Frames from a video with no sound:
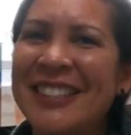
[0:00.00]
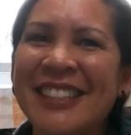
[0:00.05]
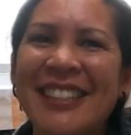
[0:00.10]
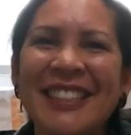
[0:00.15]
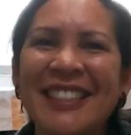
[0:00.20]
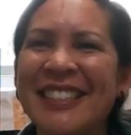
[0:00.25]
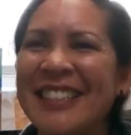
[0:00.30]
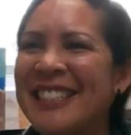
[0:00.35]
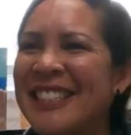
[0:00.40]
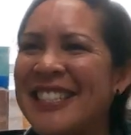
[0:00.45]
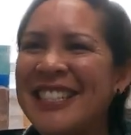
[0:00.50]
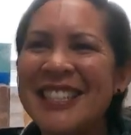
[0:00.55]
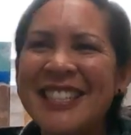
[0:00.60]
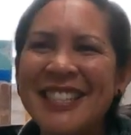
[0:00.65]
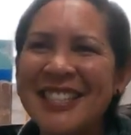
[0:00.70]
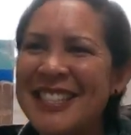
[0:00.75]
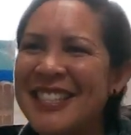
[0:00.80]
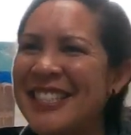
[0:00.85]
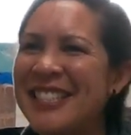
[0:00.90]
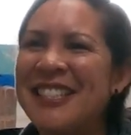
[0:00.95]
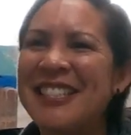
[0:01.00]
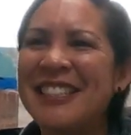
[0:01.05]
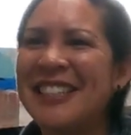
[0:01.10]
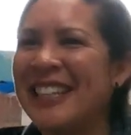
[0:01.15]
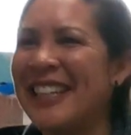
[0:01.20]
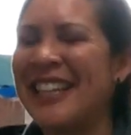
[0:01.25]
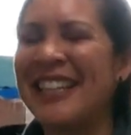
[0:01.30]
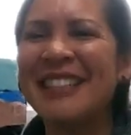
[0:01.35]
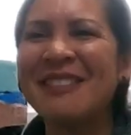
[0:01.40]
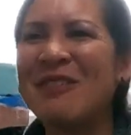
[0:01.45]
looking just
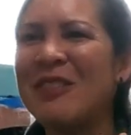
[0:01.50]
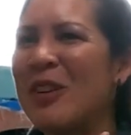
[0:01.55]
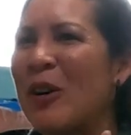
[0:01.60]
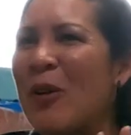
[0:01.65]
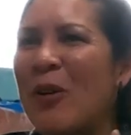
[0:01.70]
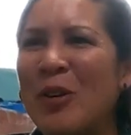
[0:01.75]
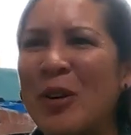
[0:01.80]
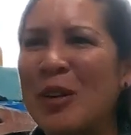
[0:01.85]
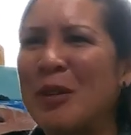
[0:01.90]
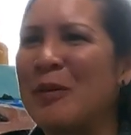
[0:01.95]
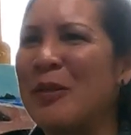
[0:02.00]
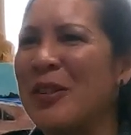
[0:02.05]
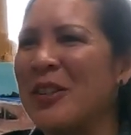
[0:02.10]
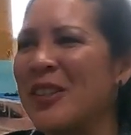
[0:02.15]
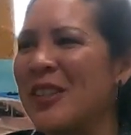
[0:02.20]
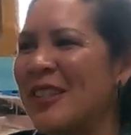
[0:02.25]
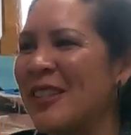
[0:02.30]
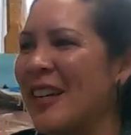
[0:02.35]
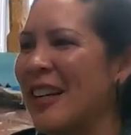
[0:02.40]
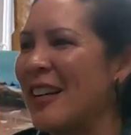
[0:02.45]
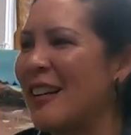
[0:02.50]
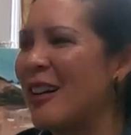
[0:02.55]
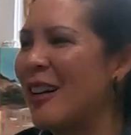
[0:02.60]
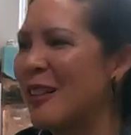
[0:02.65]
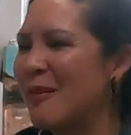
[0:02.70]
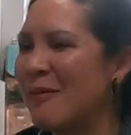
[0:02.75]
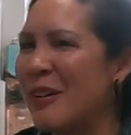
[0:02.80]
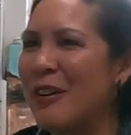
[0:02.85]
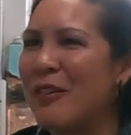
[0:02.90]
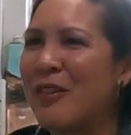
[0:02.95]
horrible. So I
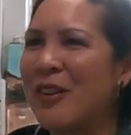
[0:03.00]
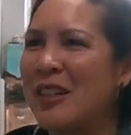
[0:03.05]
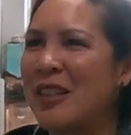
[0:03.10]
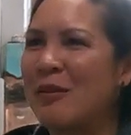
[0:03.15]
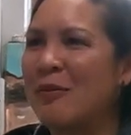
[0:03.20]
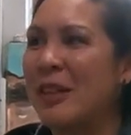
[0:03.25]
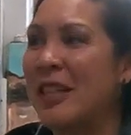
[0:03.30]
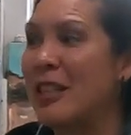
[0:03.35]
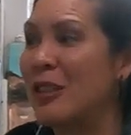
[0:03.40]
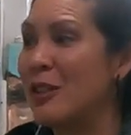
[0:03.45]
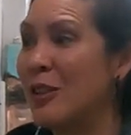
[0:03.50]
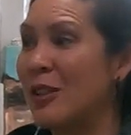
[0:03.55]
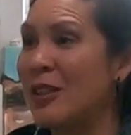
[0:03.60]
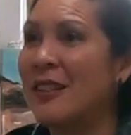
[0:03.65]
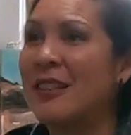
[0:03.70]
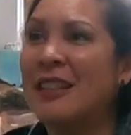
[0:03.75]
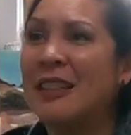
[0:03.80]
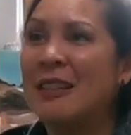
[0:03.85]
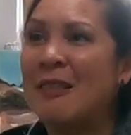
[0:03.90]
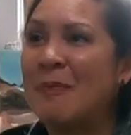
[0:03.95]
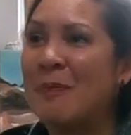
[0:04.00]
called my friend. I'm like, dude,